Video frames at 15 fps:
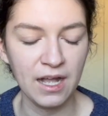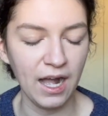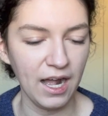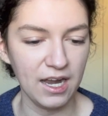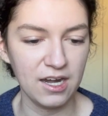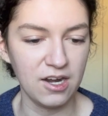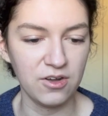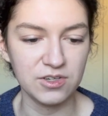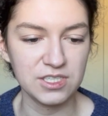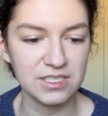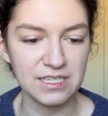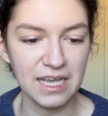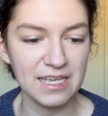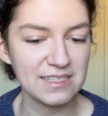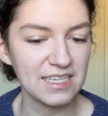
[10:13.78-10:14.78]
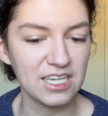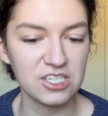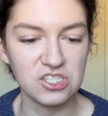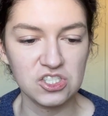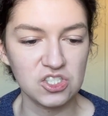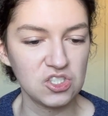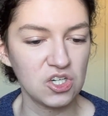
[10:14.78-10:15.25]
I don't know, it just has like a
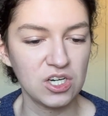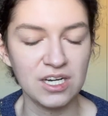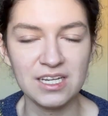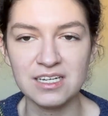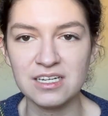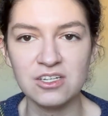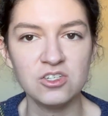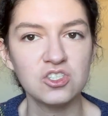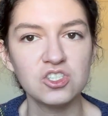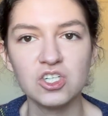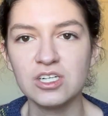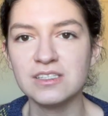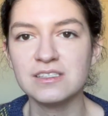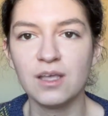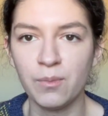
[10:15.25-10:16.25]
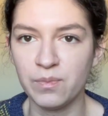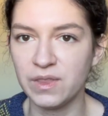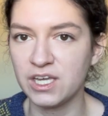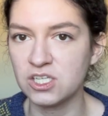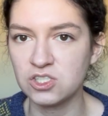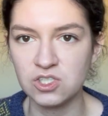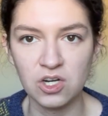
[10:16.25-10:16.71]
certain
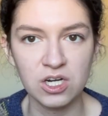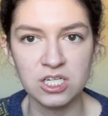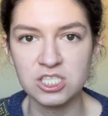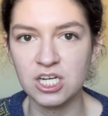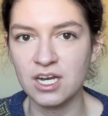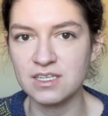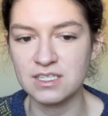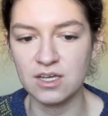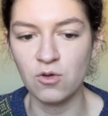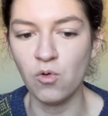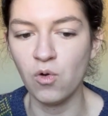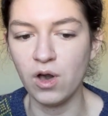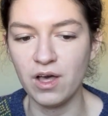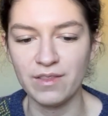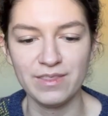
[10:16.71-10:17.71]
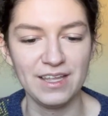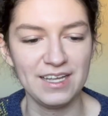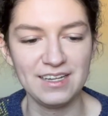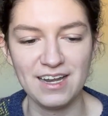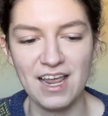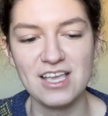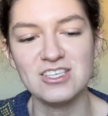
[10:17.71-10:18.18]
something, a certain je ne sais quoi
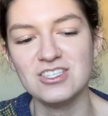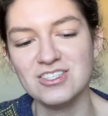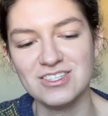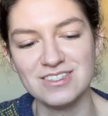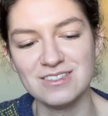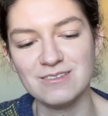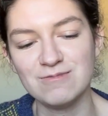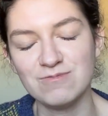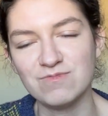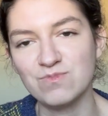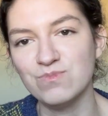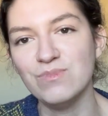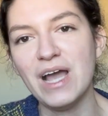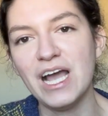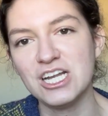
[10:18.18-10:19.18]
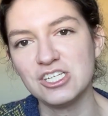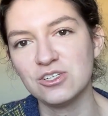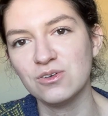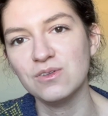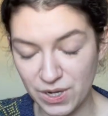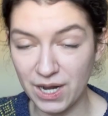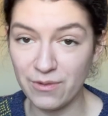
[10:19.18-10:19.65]
that is
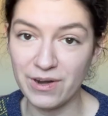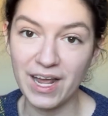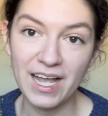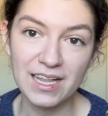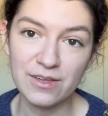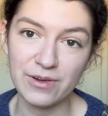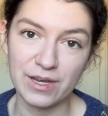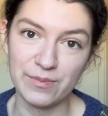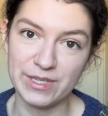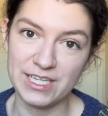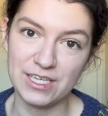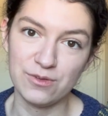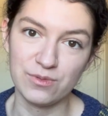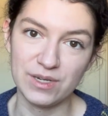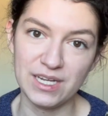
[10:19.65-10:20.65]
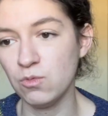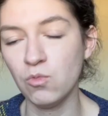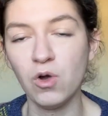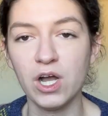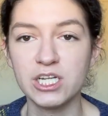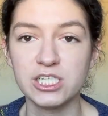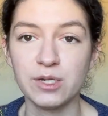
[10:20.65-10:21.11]
magical. But I would highly recommend that you read it,
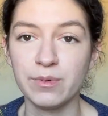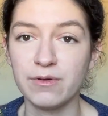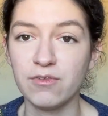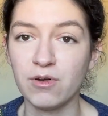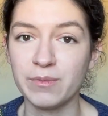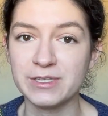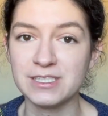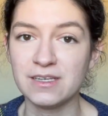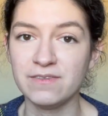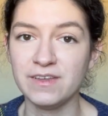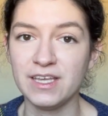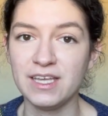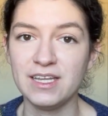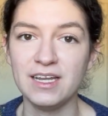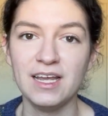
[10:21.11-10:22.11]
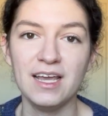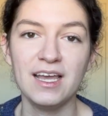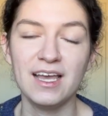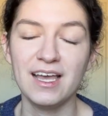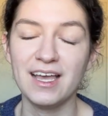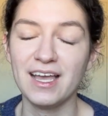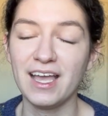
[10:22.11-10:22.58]
watch a performance of it.
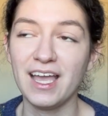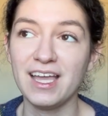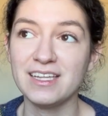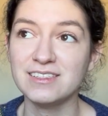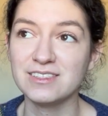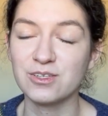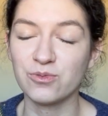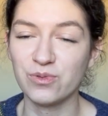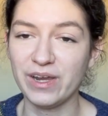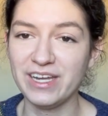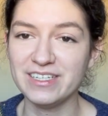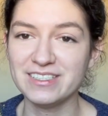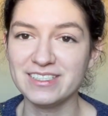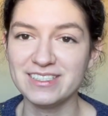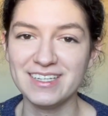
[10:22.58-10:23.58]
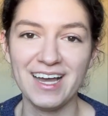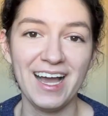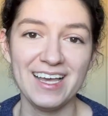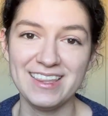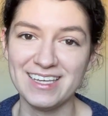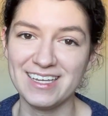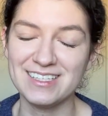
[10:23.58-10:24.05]
It's great. I
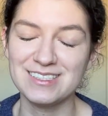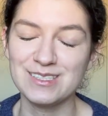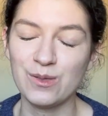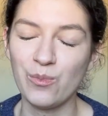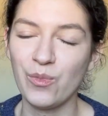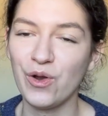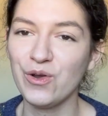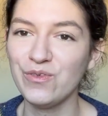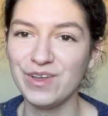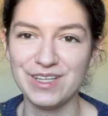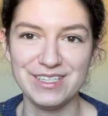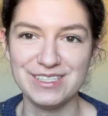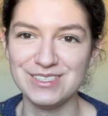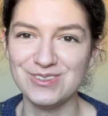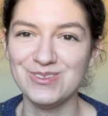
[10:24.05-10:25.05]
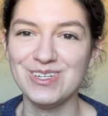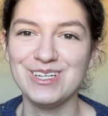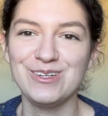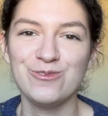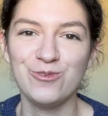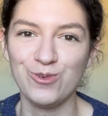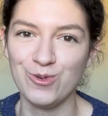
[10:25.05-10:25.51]
think it's perfectly
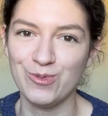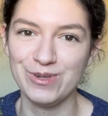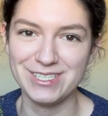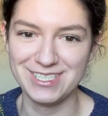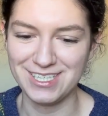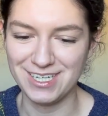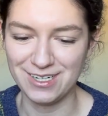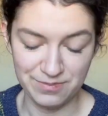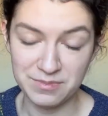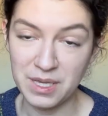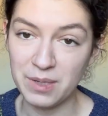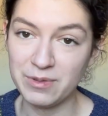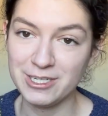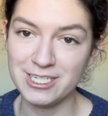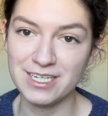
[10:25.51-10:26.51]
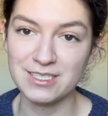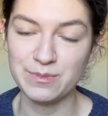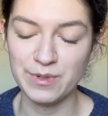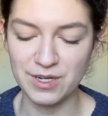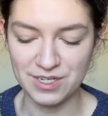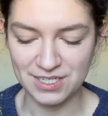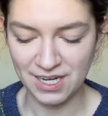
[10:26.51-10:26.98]
suited for winter. Maybe
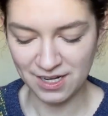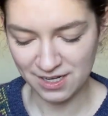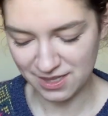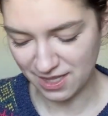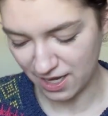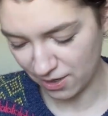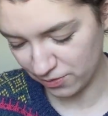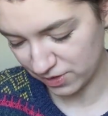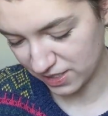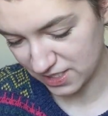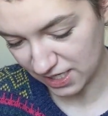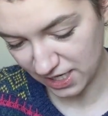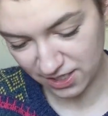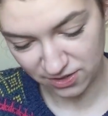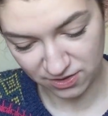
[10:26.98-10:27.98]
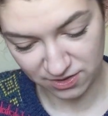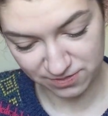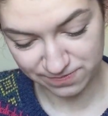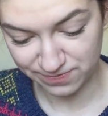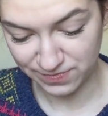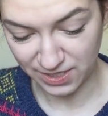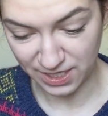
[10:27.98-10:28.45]
Shakespeare intended that with the title.
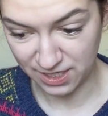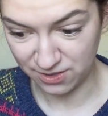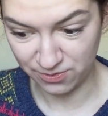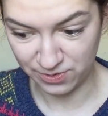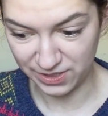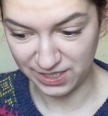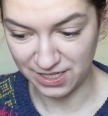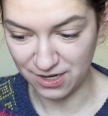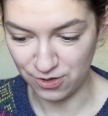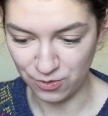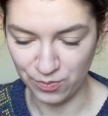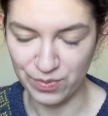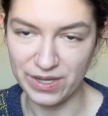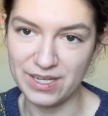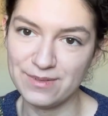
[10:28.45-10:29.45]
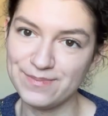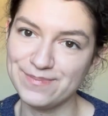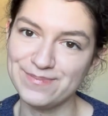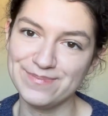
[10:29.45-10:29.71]
I don't really know, but